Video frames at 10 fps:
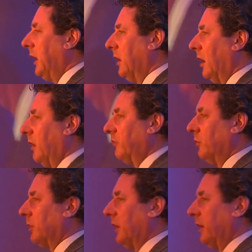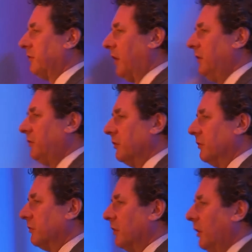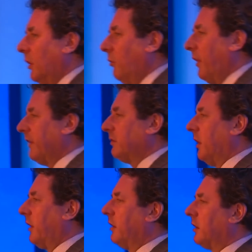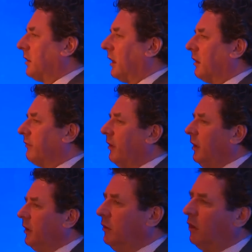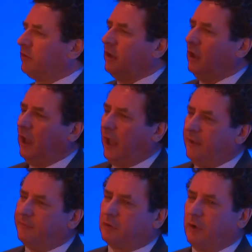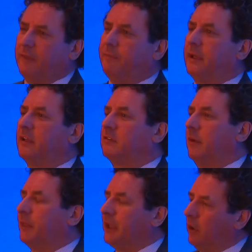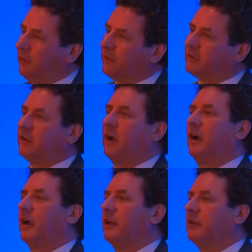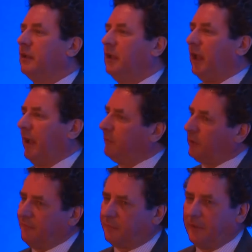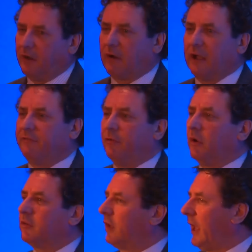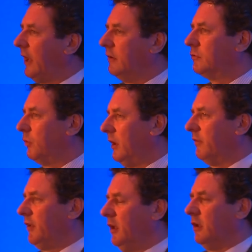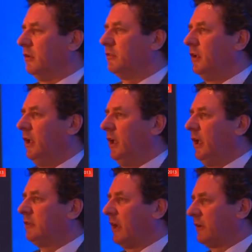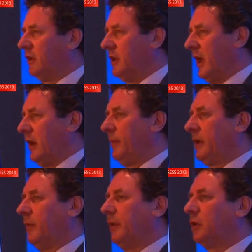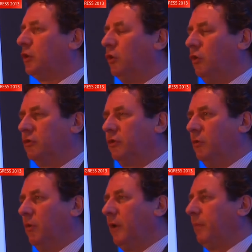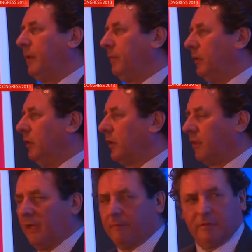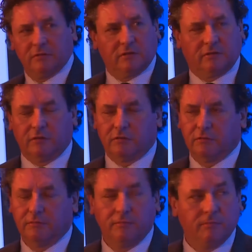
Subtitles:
in large organisations where they're starting to think of not M2M being something on the side. M2M's been around for, what, 10, 12 years. It's actually now becoming core to the way people look at their businesses.